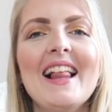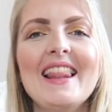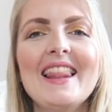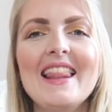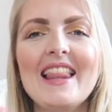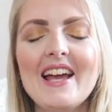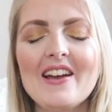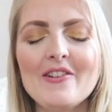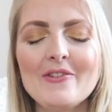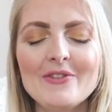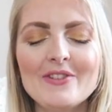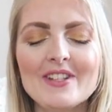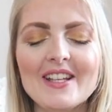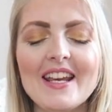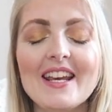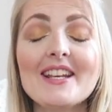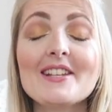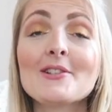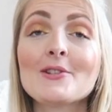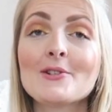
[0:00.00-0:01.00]
Left
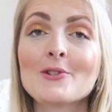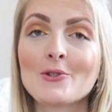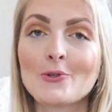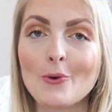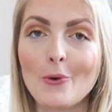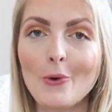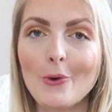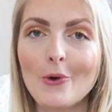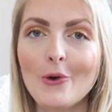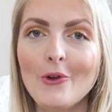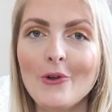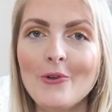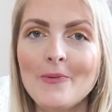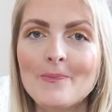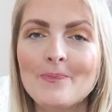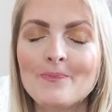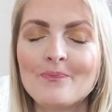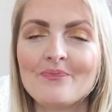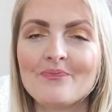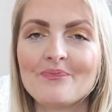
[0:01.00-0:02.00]
is sol,
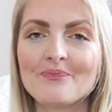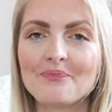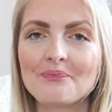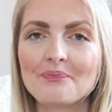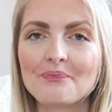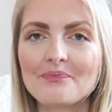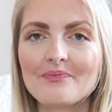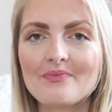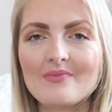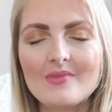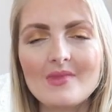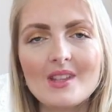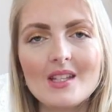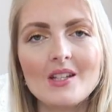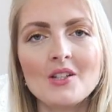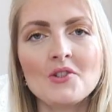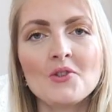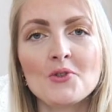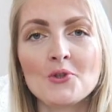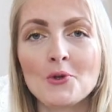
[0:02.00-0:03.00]

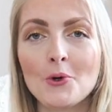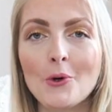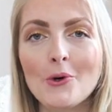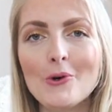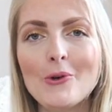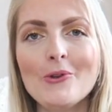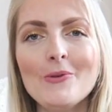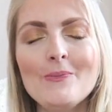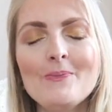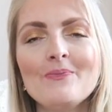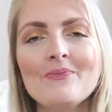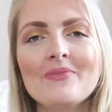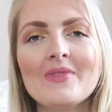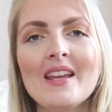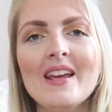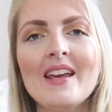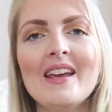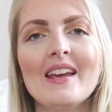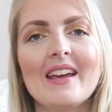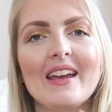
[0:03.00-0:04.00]
sol.
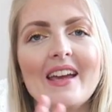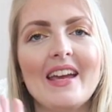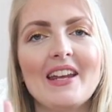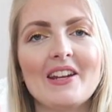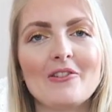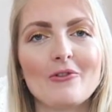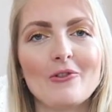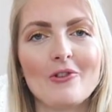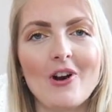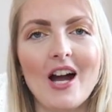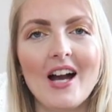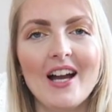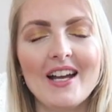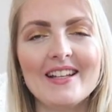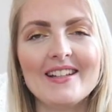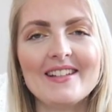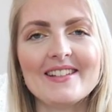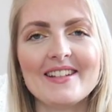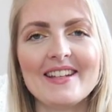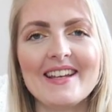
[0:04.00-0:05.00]
And
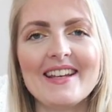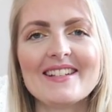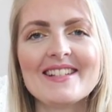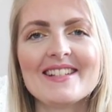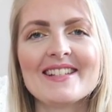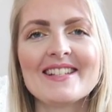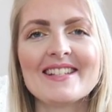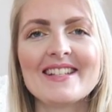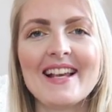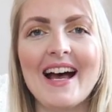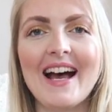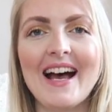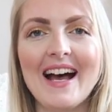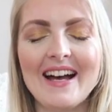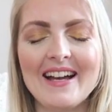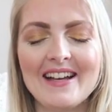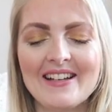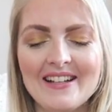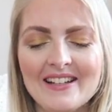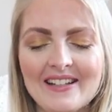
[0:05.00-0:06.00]
right is
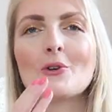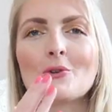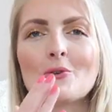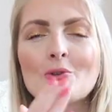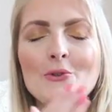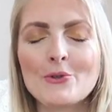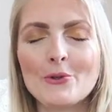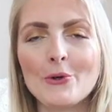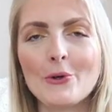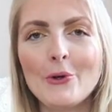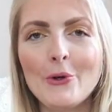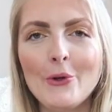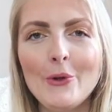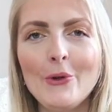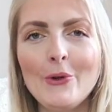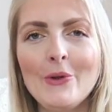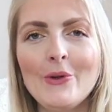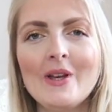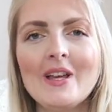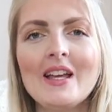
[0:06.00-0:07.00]
Sa. So
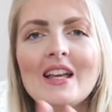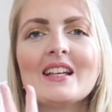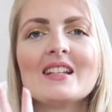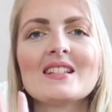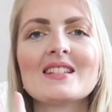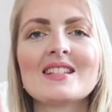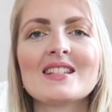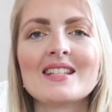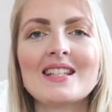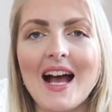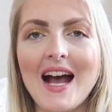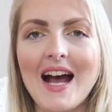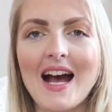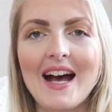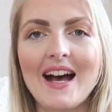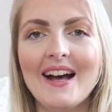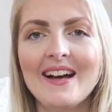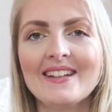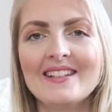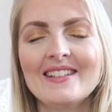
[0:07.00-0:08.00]
Sol,
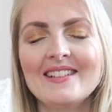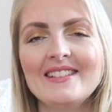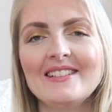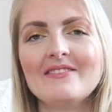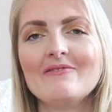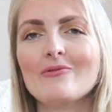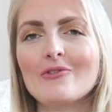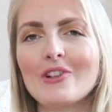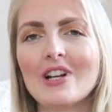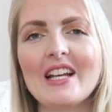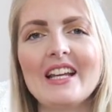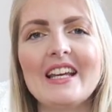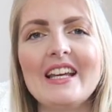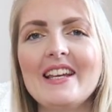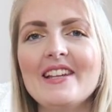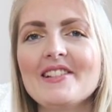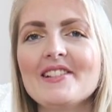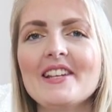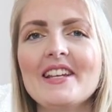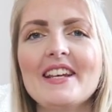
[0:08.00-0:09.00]
Sa. Really
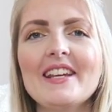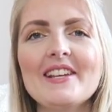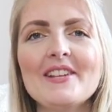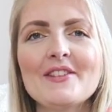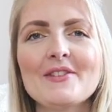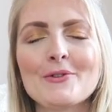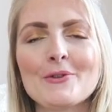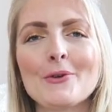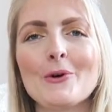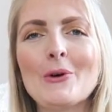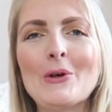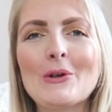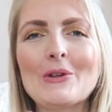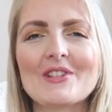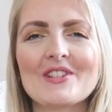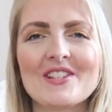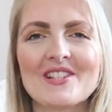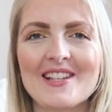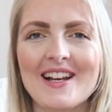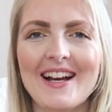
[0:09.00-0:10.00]
easy,
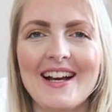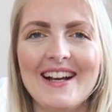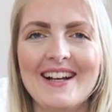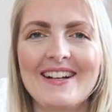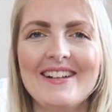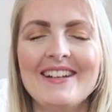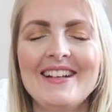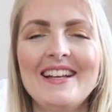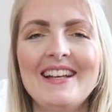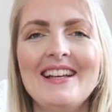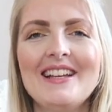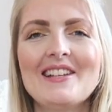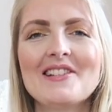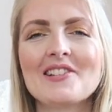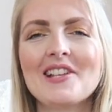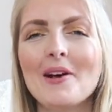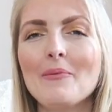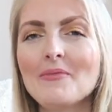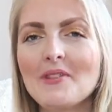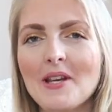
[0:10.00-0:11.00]
Sol, Sa.
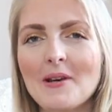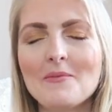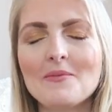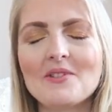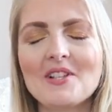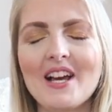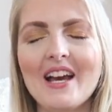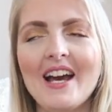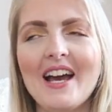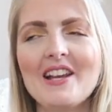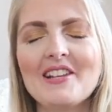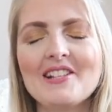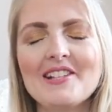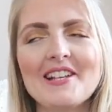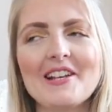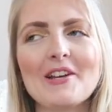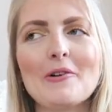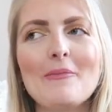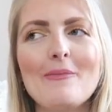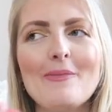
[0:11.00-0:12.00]
Sometimes I
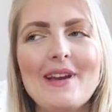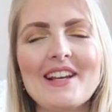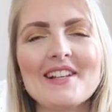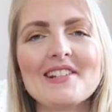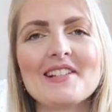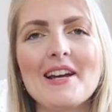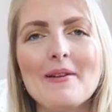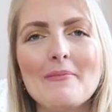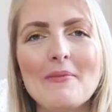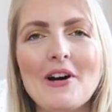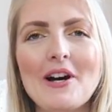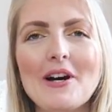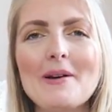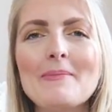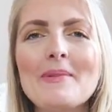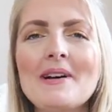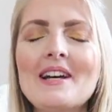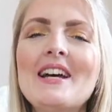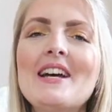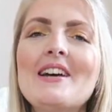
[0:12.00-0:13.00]
still mix them
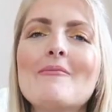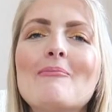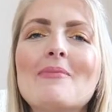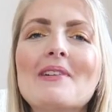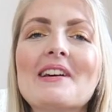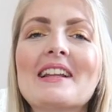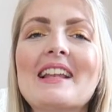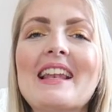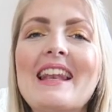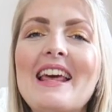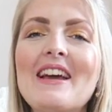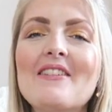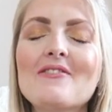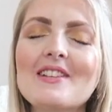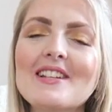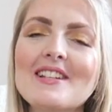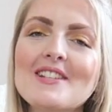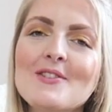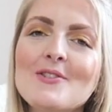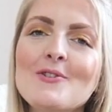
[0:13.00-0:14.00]
up, but
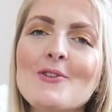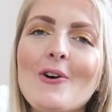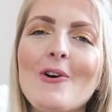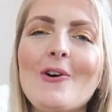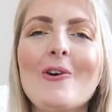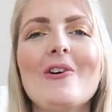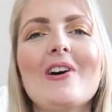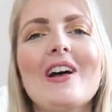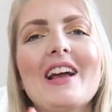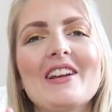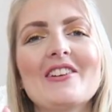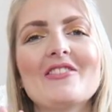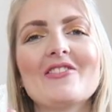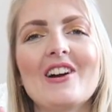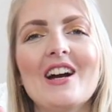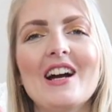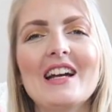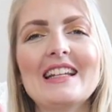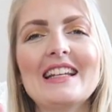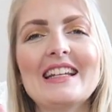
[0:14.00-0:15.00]
left is Sol and
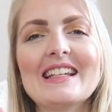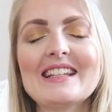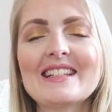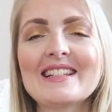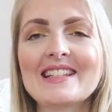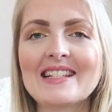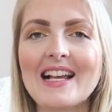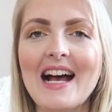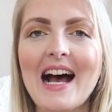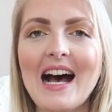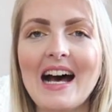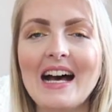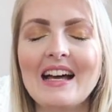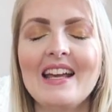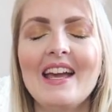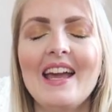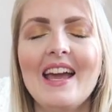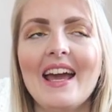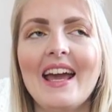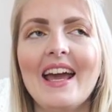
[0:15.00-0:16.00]
right is Sa.
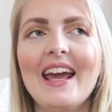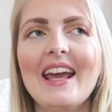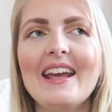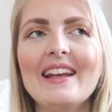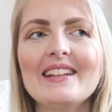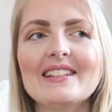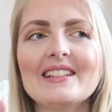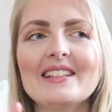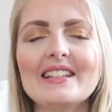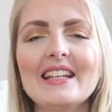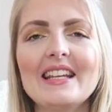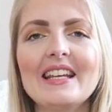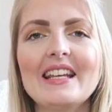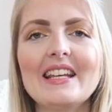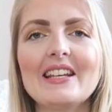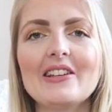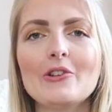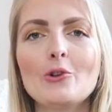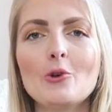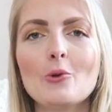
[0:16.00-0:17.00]
And
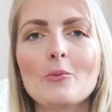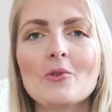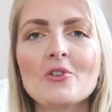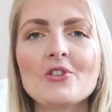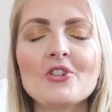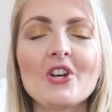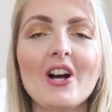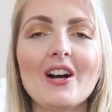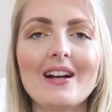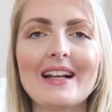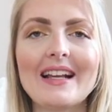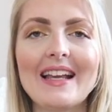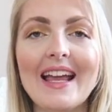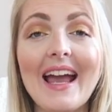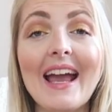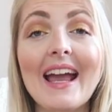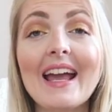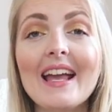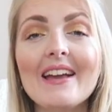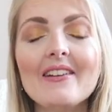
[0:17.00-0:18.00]
the yumuşak
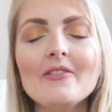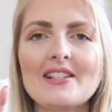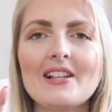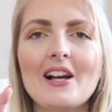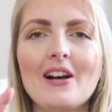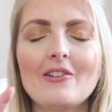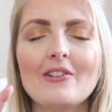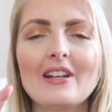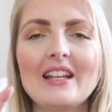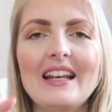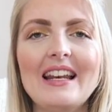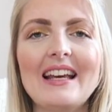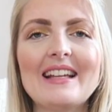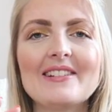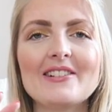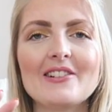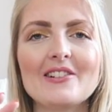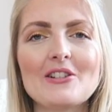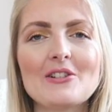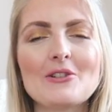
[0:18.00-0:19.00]
G, that's how the
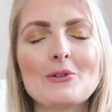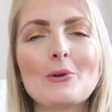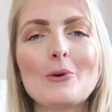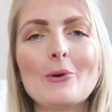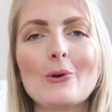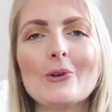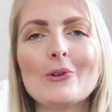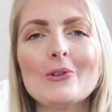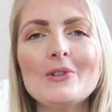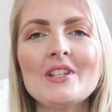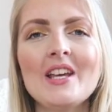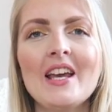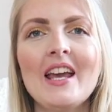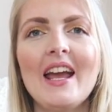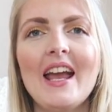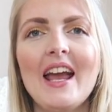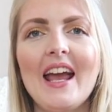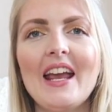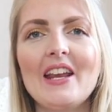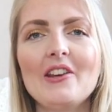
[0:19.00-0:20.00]
letter is called,
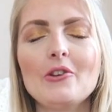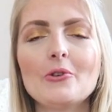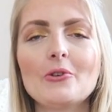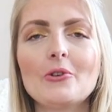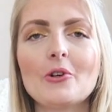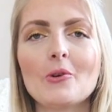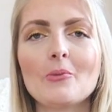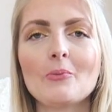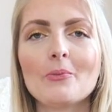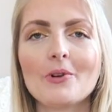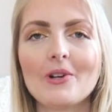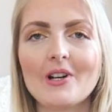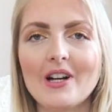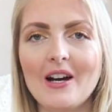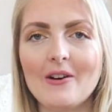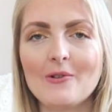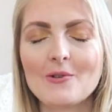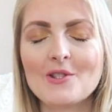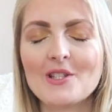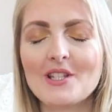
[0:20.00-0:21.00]
and you don't
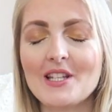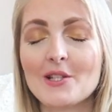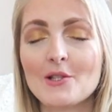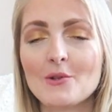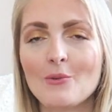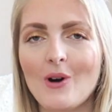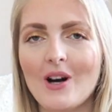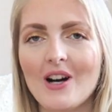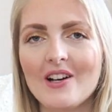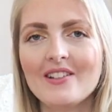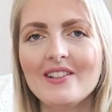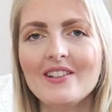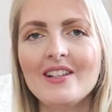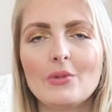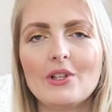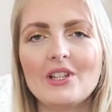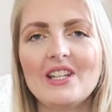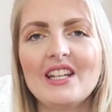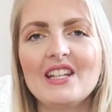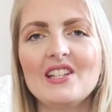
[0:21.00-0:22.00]
pronounce this one.
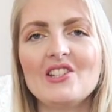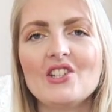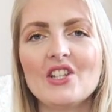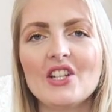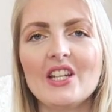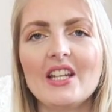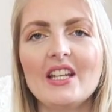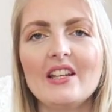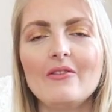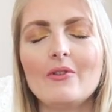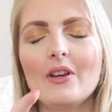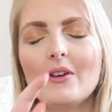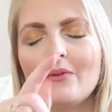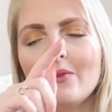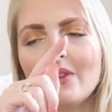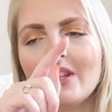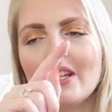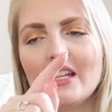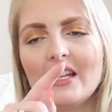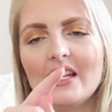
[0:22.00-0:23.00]
But the G
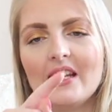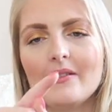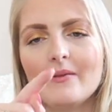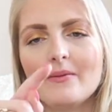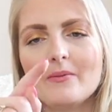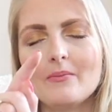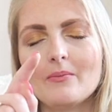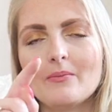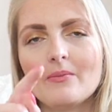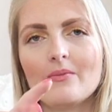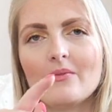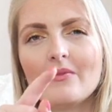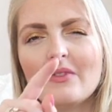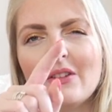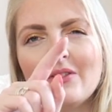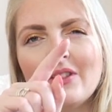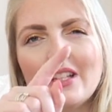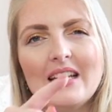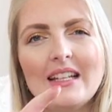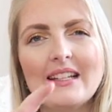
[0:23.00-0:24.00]
with the,
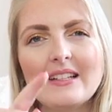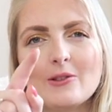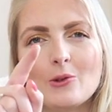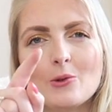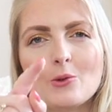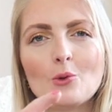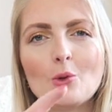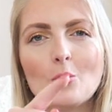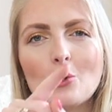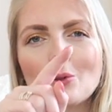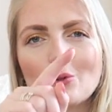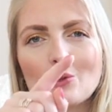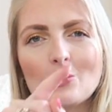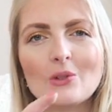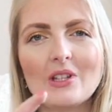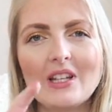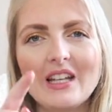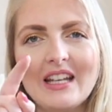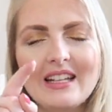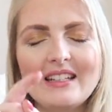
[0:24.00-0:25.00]
with the little dot
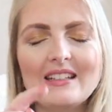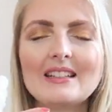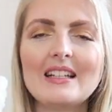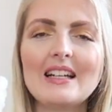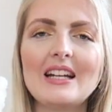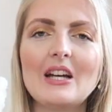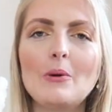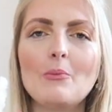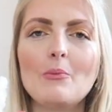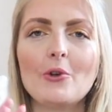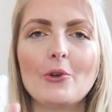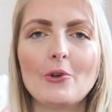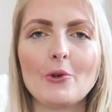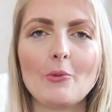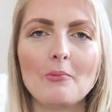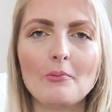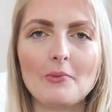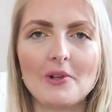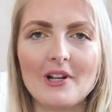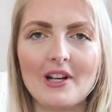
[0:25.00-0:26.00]
on it, um, you
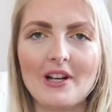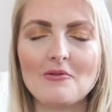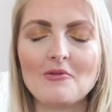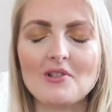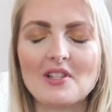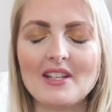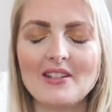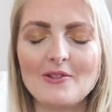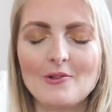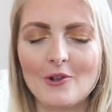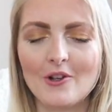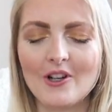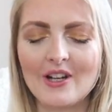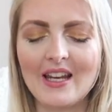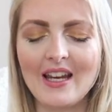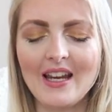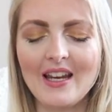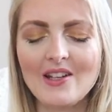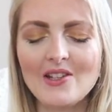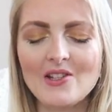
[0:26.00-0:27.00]
don't pronounce in
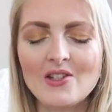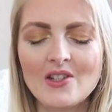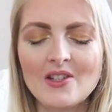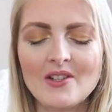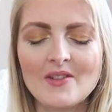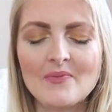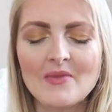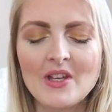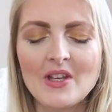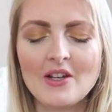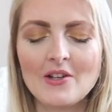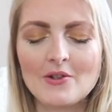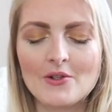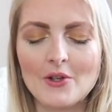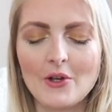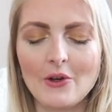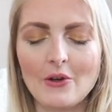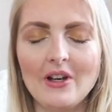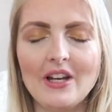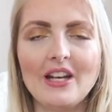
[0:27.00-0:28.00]
Turkish.
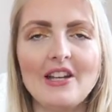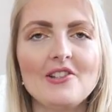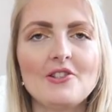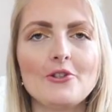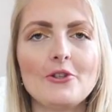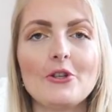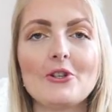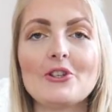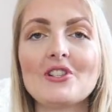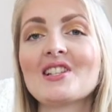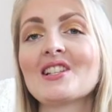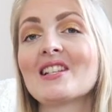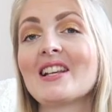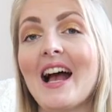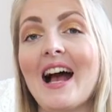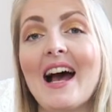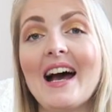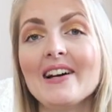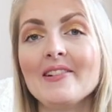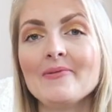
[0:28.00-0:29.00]
So it is just
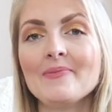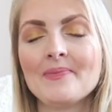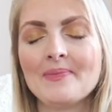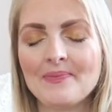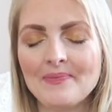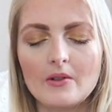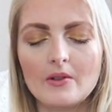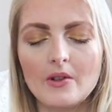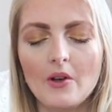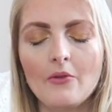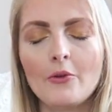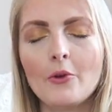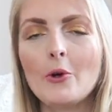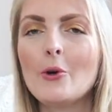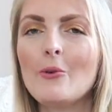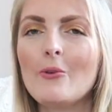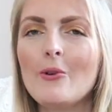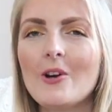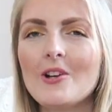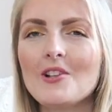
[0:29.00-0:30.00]
Sa. A
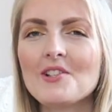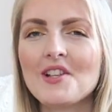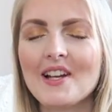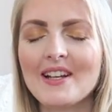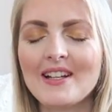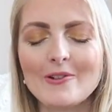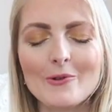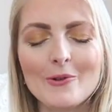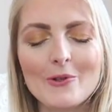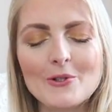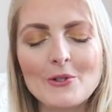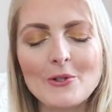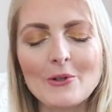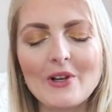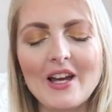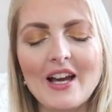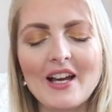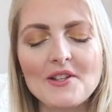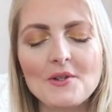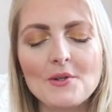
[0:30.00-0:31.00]
few words that are also
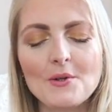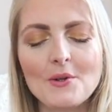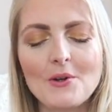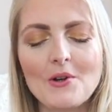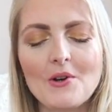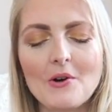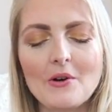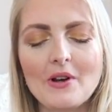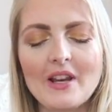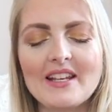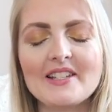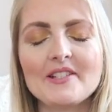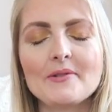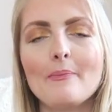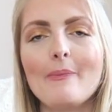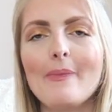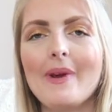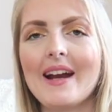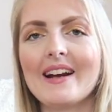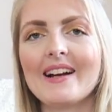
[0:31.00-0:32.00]
nice to know is
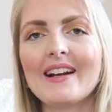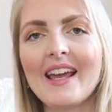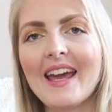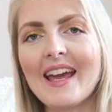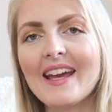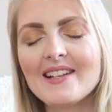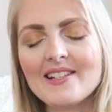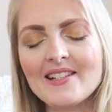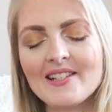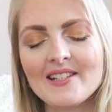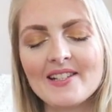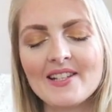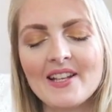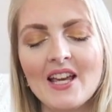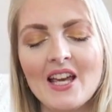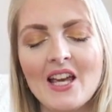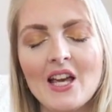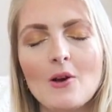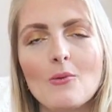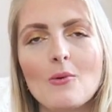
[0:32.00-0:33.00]
Merkes,
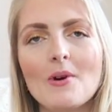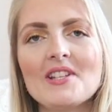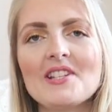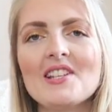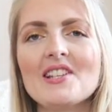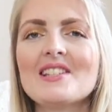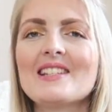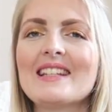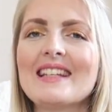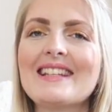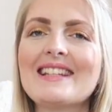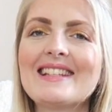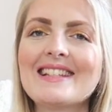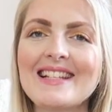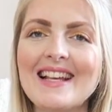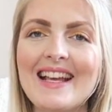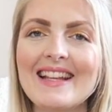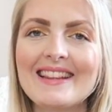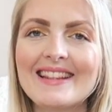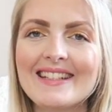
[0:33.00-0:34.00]
which is the
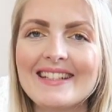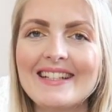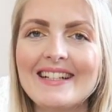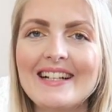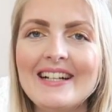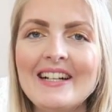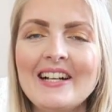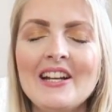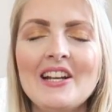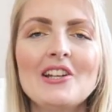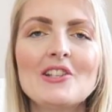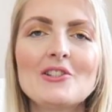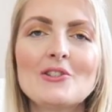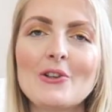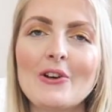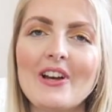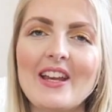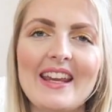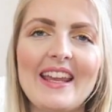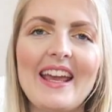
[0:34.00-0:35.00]
center.
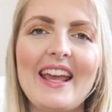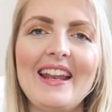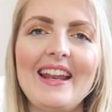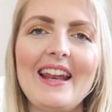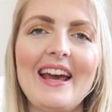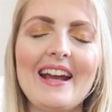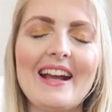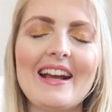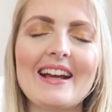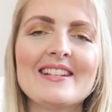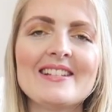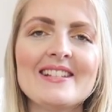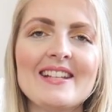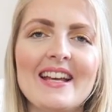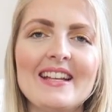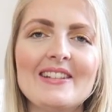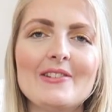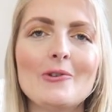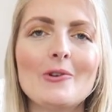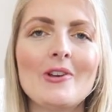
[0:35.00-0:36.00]
So again, like I
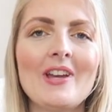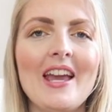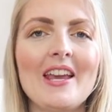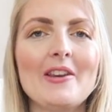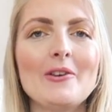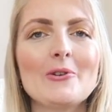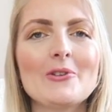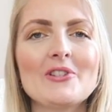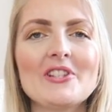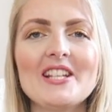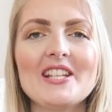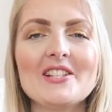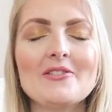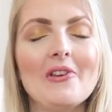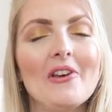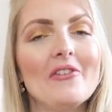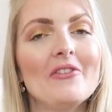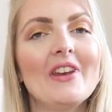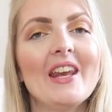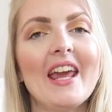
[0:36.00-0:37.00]
said, you can use this
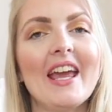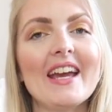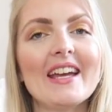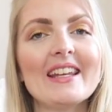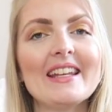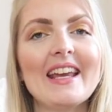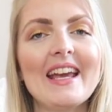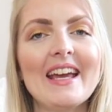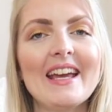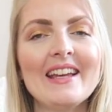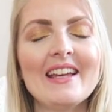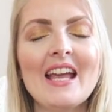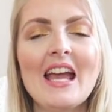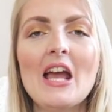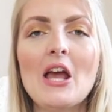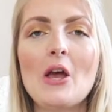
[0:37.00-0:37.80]
with nerede,